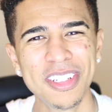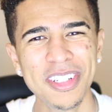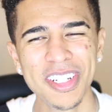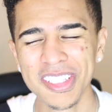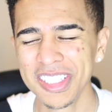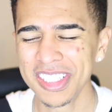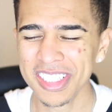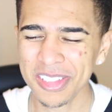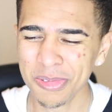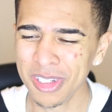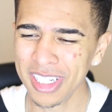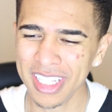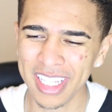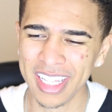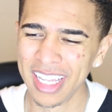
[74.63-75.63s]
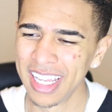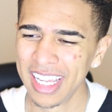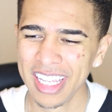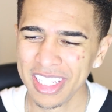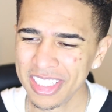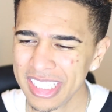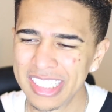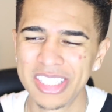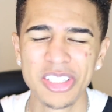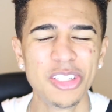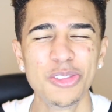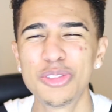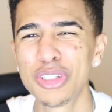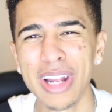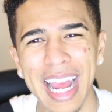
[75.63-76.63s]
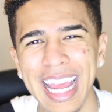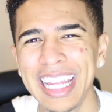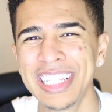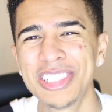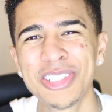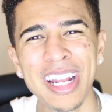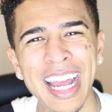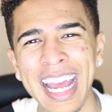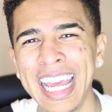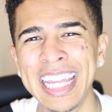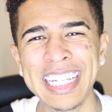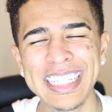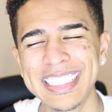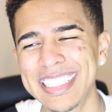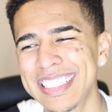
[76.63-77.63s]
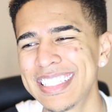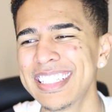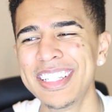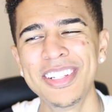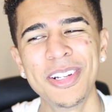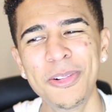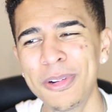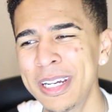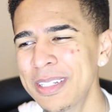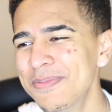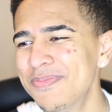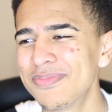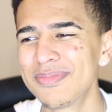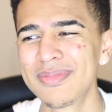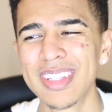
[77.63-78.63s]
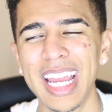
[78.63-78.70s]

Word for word: You know, you just wanna, you try and it just, you know what?